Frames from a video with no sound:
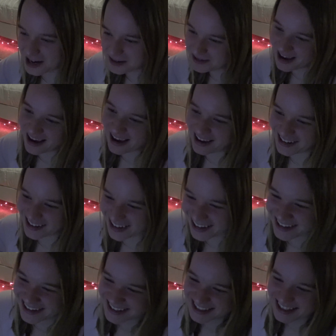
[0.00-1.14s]
anime.
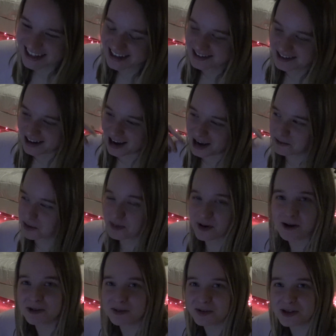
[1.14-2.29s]
I
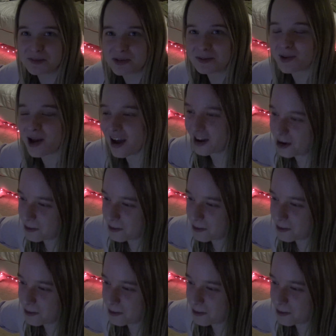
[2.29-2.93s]
will probably be